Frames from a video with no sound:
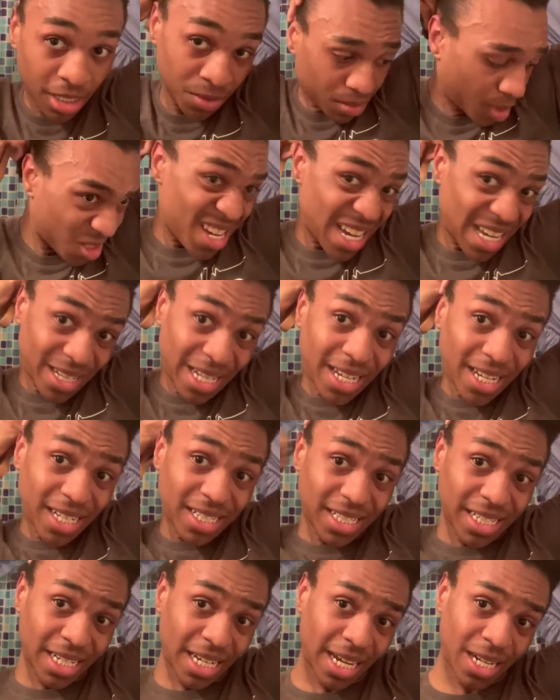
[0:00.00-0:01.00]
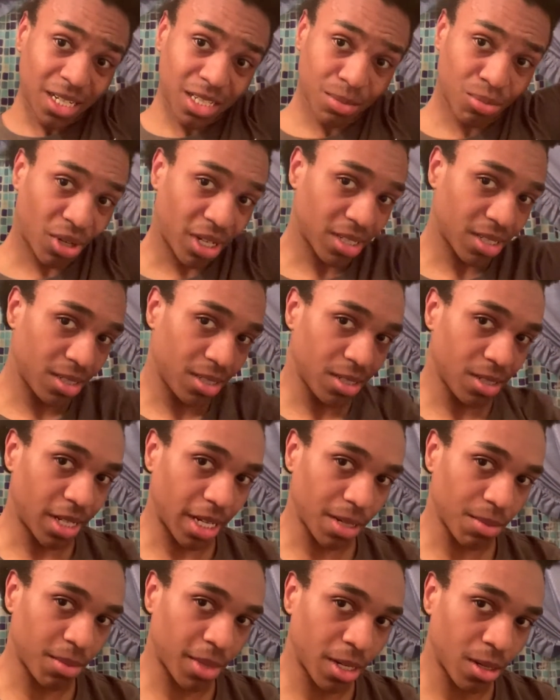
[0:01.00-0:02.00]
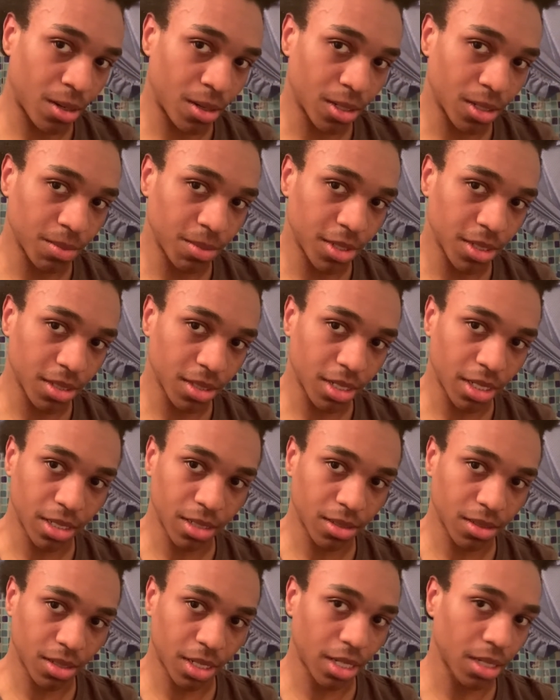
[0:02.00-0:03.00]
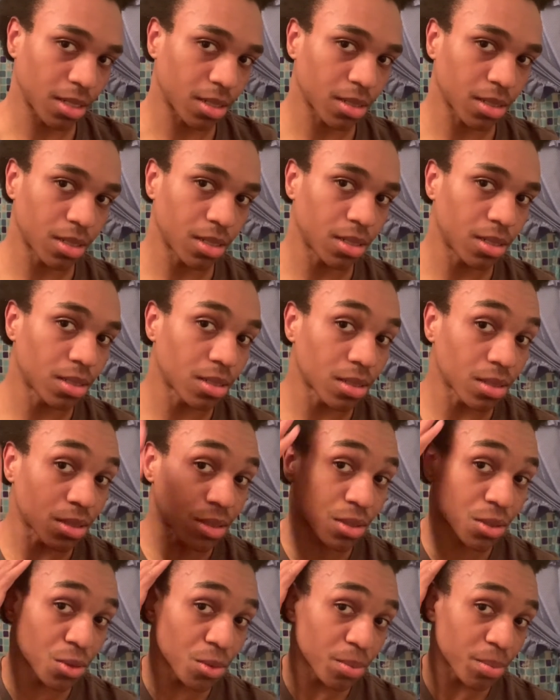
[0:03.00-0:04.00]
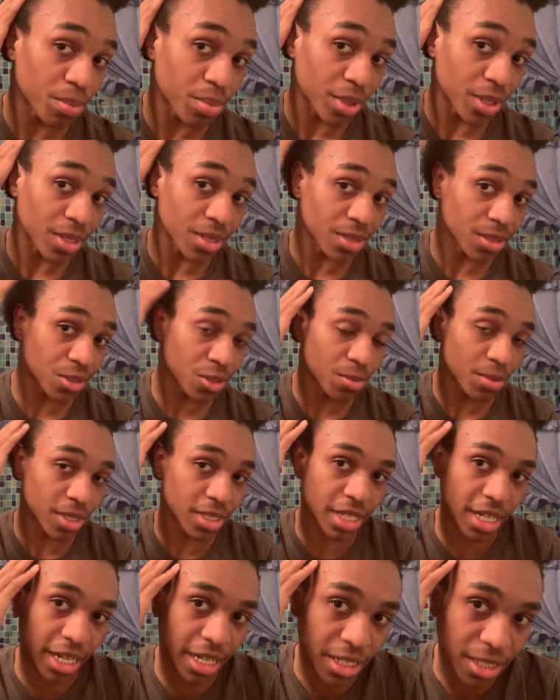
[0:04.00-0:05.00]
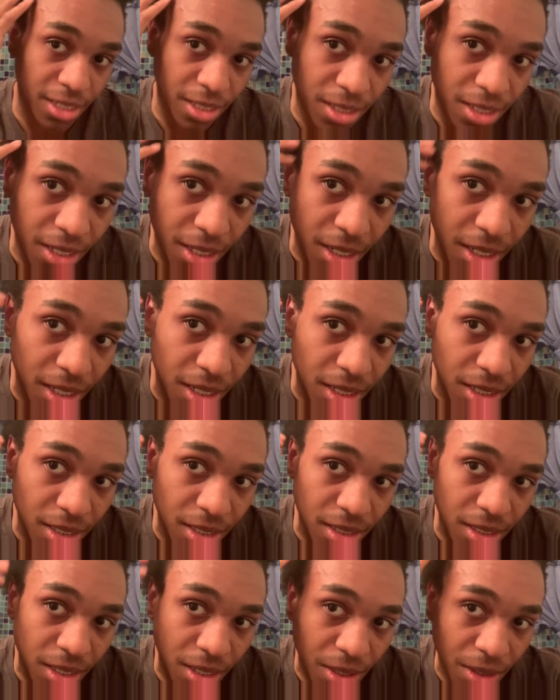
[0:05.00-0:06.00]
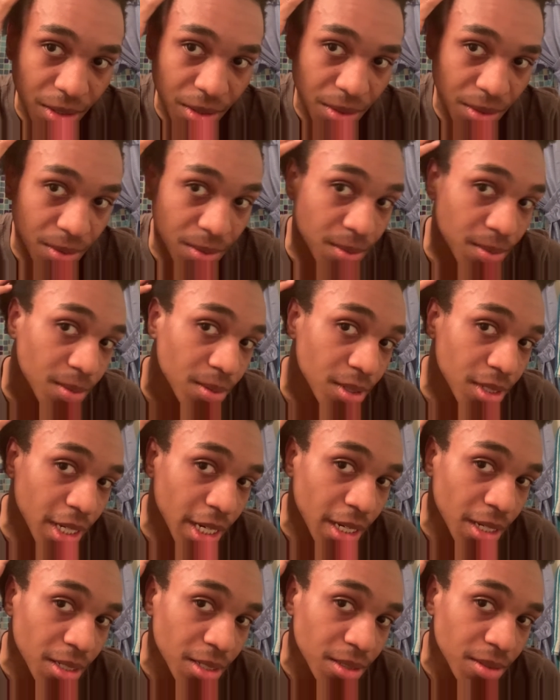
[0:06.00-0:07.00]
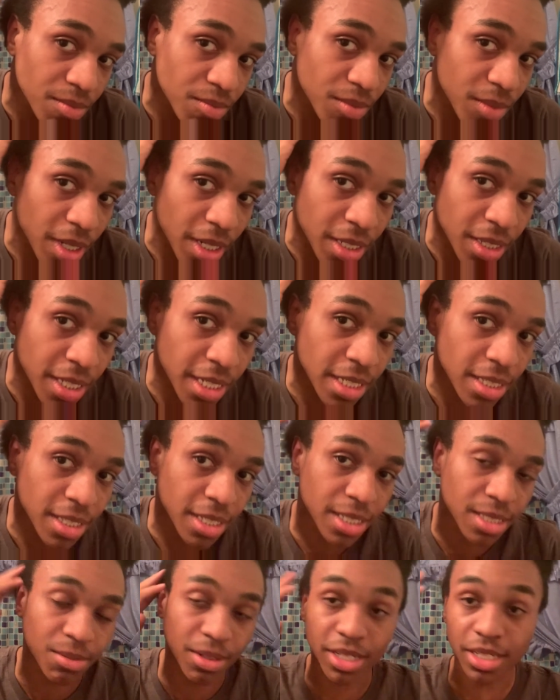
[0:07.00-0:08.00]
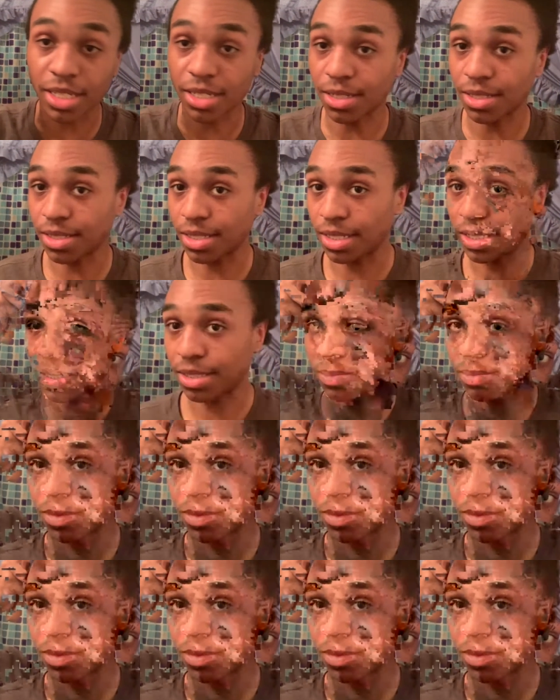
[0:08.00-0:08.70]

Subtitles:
Yeah, like I said, I just brush until like my arm just gets like super tired. So yeah, I think this right here is good.